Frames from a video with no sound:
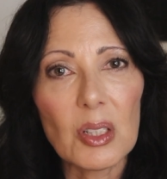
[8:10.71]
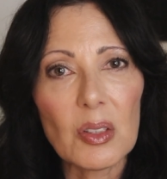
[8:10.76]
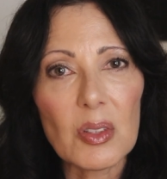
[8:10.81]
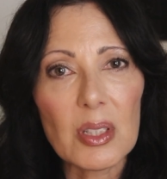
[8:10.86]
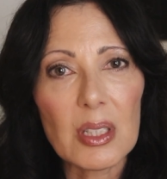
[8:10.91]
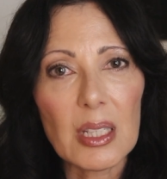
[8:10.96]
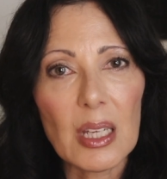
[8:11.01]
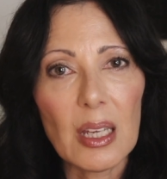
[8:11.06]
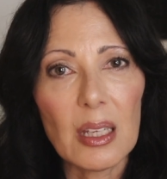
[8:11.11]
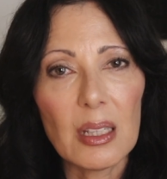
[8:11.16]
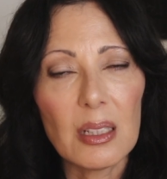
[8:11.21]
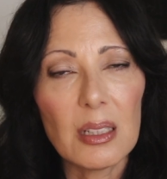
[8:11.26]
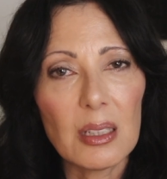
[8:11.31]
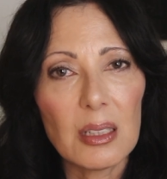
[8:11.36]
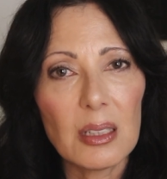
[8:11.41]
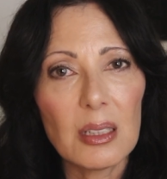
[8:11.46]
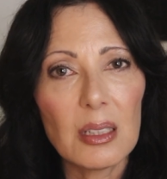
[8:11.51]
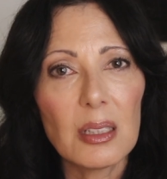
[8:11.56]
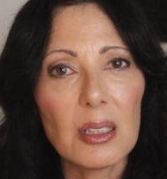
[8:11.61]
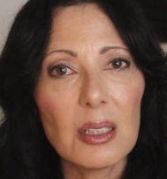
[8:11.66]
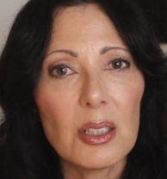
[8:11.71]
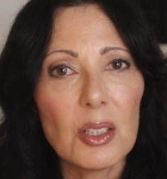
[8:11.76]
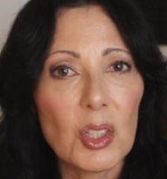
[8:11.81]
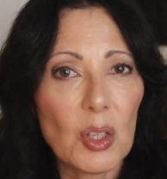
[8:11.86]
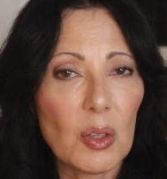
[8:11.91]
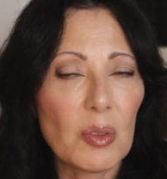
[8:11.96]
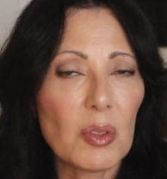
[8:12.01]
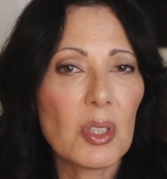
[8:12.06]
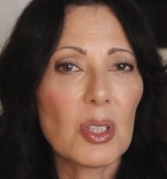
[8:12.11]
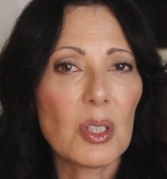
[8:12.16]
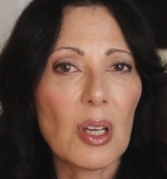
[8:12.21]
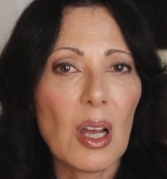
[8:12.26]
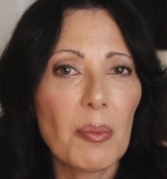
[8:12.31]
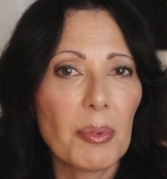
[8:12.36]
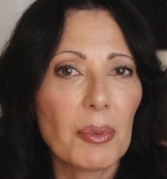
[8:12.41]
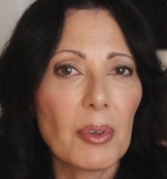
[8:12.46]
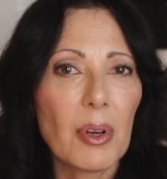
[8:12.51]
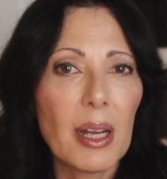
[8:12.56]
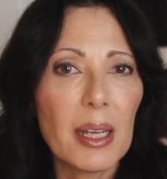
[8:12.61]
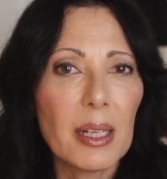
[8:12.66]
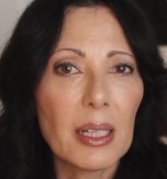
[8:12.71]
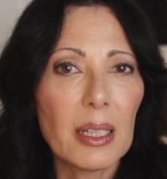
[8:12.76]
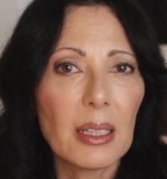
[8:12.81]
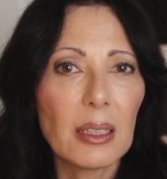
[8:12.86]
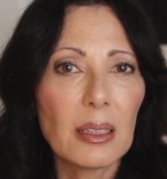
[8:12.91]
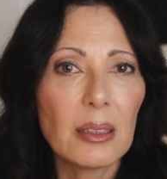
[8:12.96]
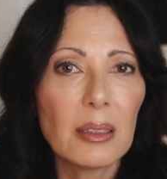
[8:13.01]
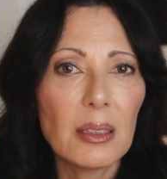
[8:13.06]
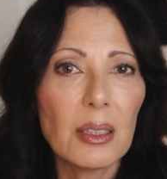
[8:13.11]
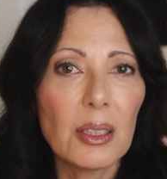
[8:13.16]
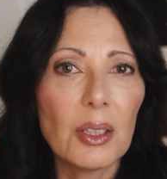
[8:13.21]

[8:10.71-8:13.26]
said, don't stop writing.